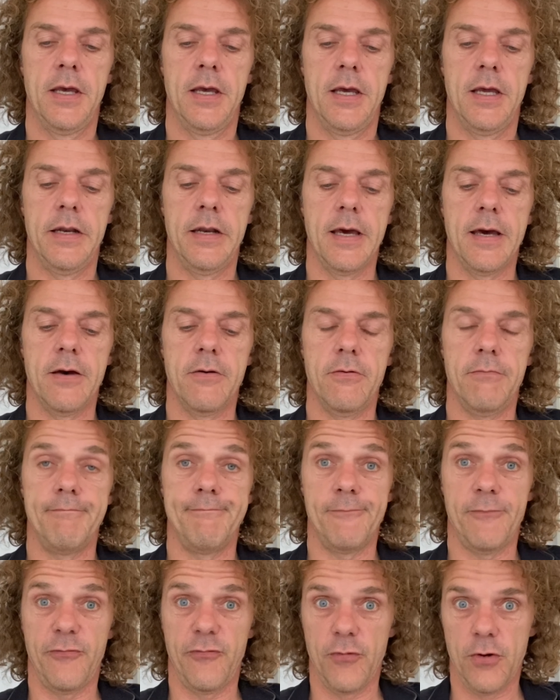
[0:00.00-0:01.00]
Now,
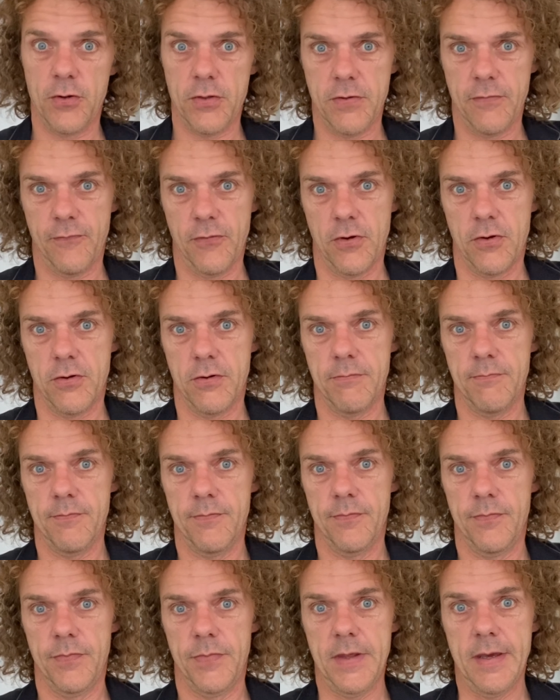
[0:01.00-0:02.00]
first of all,
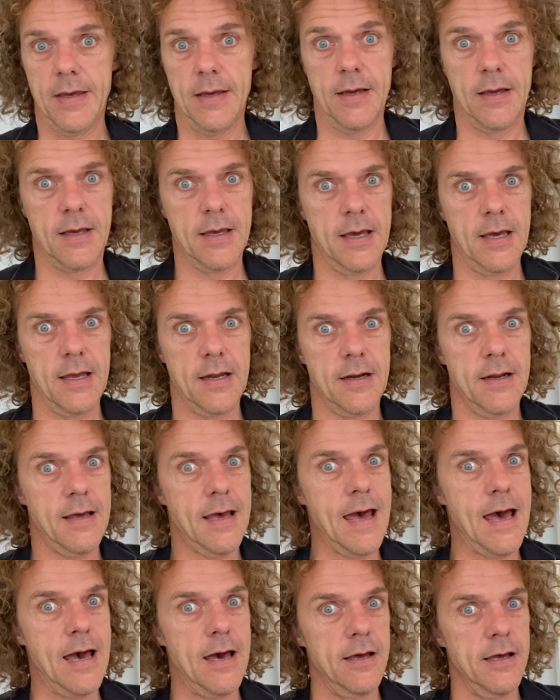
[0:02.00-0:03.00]
again,
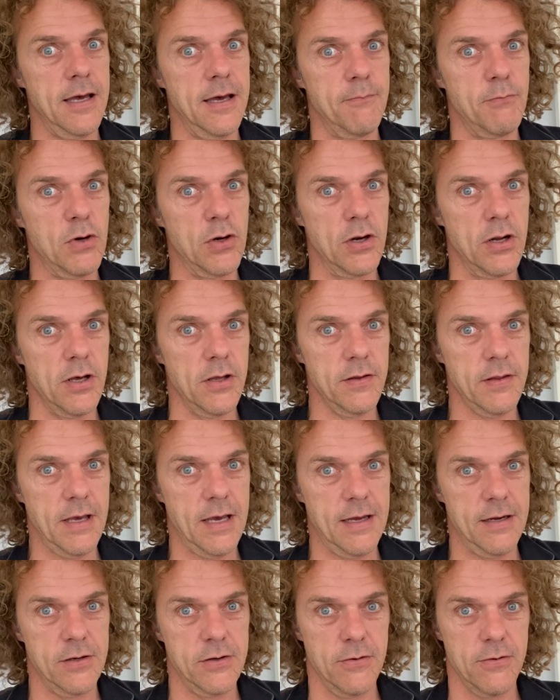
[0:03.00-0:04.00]
I am not
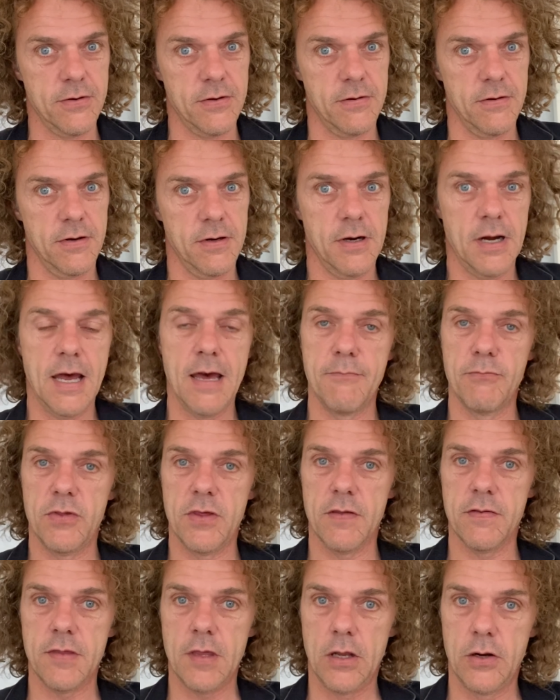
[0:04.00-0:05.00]
a doctor. I'm
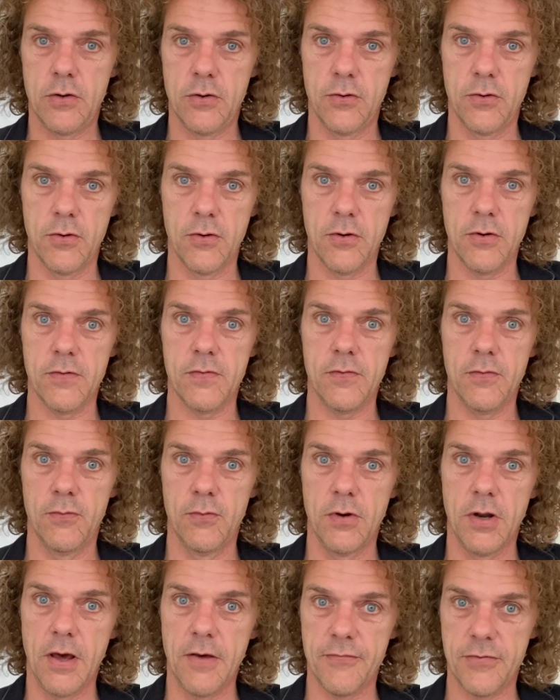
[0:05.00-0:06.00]
just a nerd who
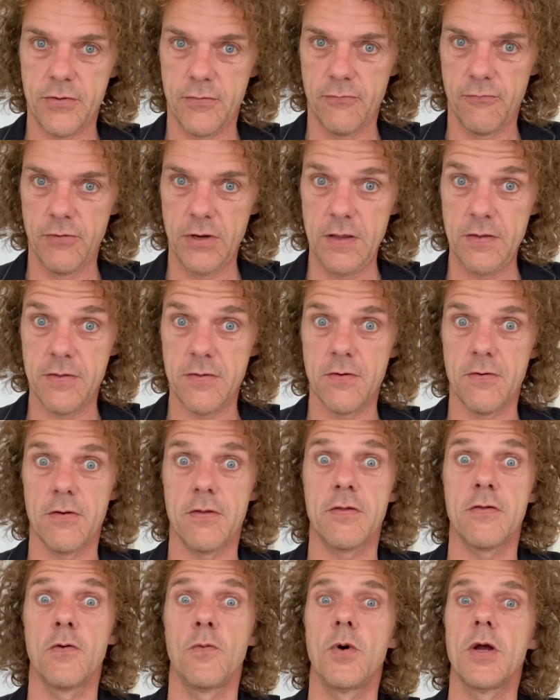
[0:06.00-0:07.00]
loves to research.
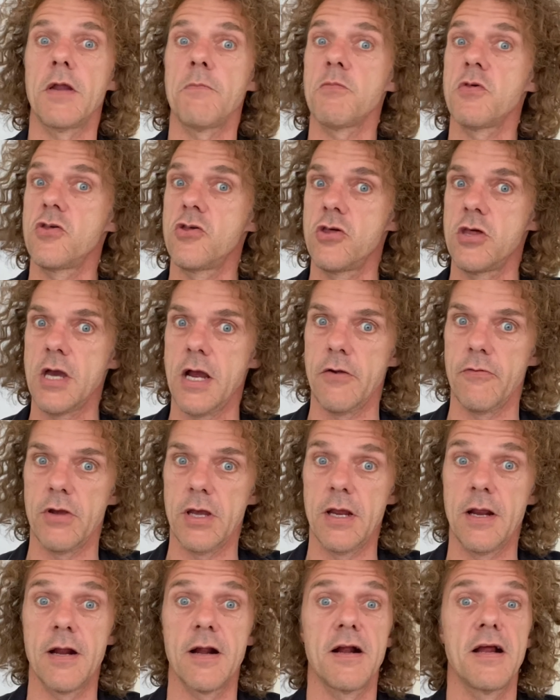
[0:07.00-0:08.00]
So what I'm sharing
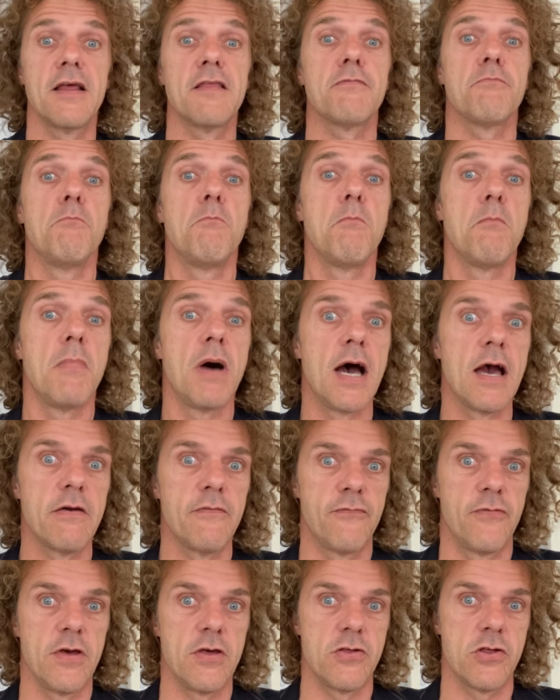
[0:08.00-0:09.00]
here is my
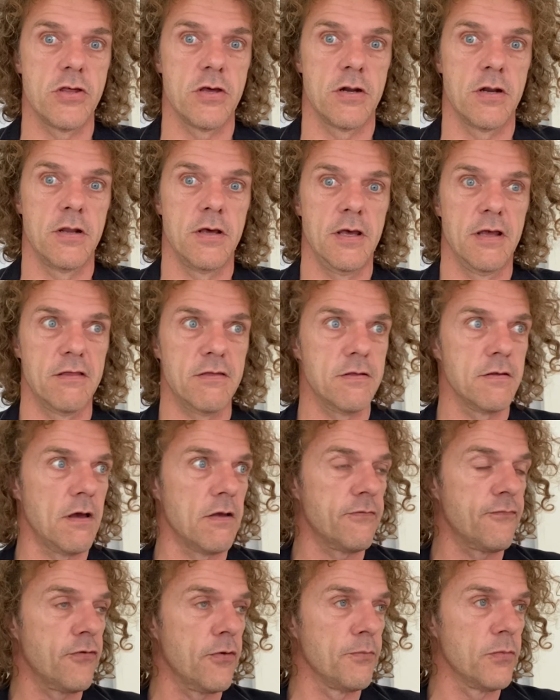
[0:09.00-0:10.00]
vision. It's
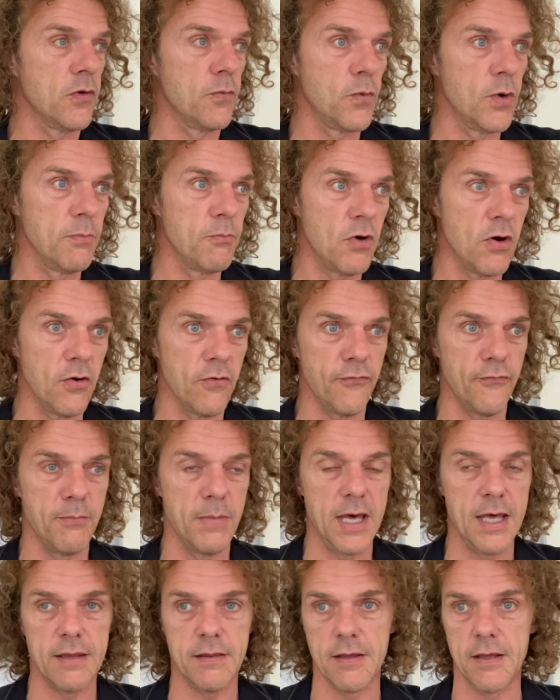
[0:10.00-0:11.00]
not from the Wim Hof
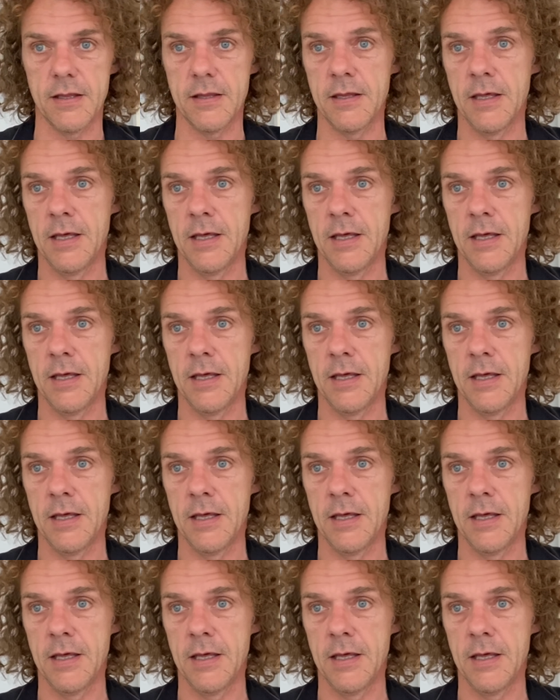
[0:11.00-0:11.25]
method.